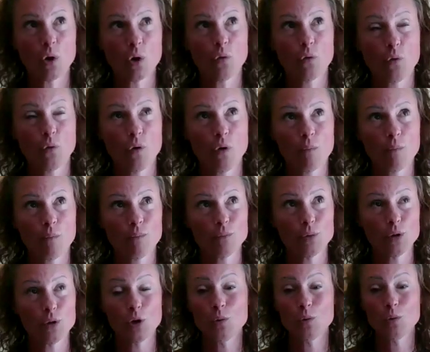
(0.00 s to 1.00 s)
from
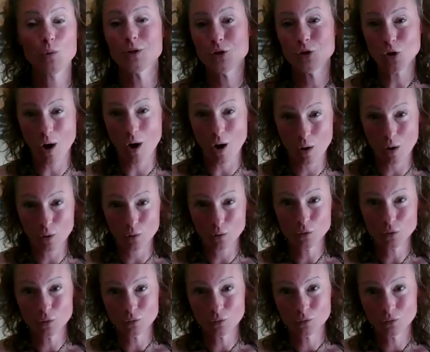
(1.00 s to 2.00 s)
you as a child,